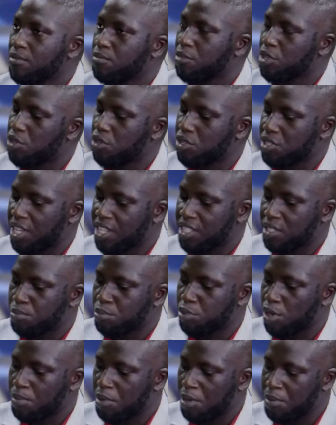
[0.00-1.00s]
because there is a
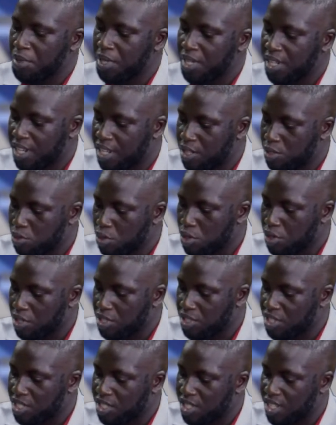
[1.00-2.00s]
problem here, there is no
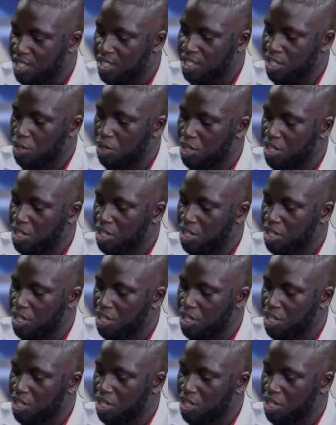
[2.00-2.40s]
consistency,